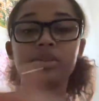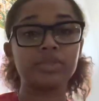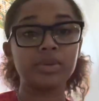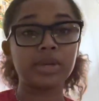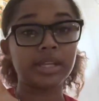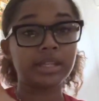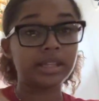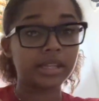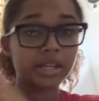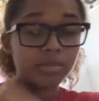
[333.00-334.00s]
of view. And in
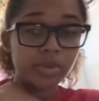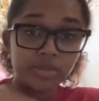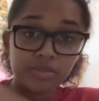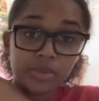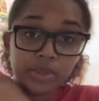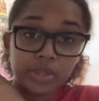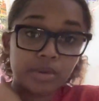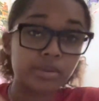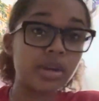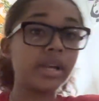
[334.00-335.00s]
their point of view, you're
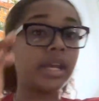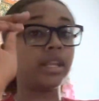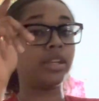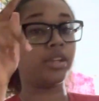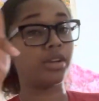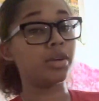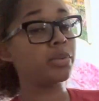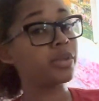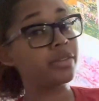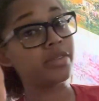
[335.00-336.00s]
wrong. And in your
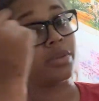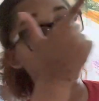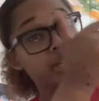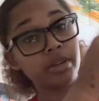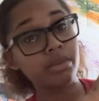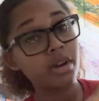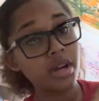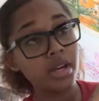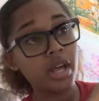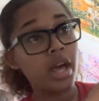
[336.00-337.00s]
point of view, they're
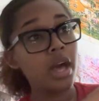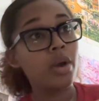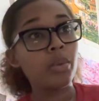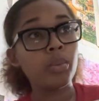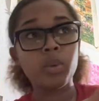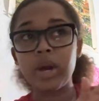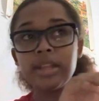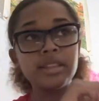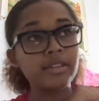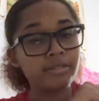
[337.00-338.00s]
wrong.
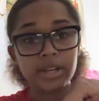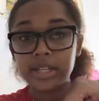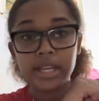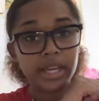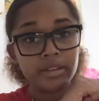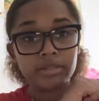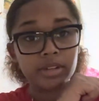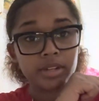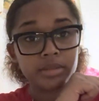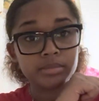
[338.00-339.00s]
What the fuck
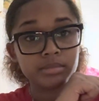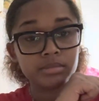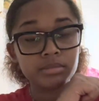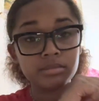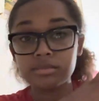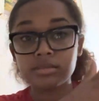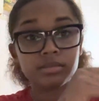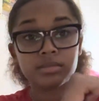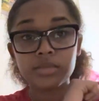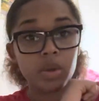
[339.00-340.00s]
ever.
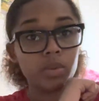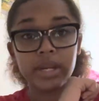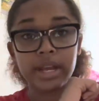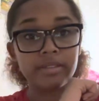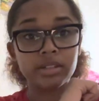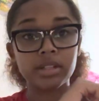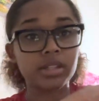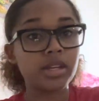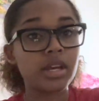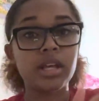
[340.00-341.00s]
Whatever.
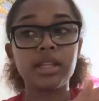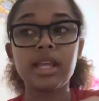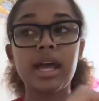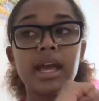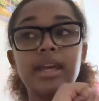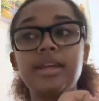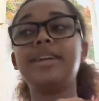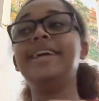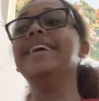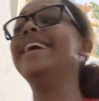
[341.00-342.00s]

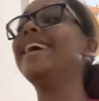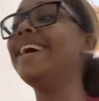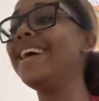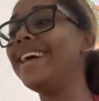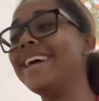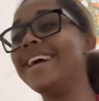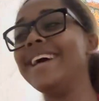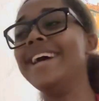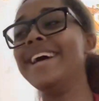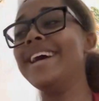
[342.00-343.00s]
Like,
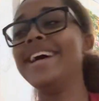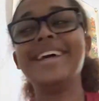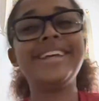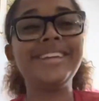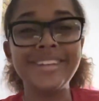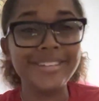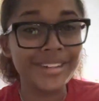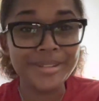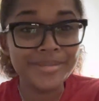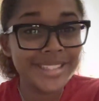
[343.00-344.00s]
you know what
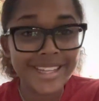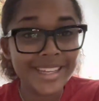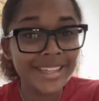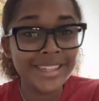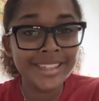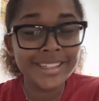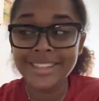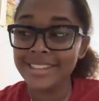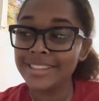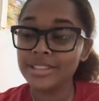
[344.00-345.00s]
I'm saying?
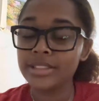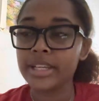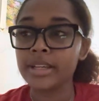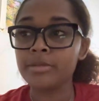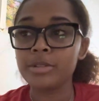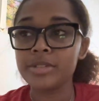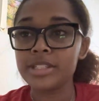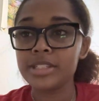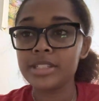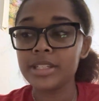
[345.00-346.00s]
Damn, what was I
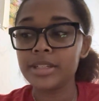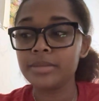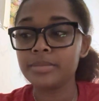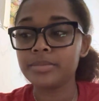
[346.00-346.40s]
saying?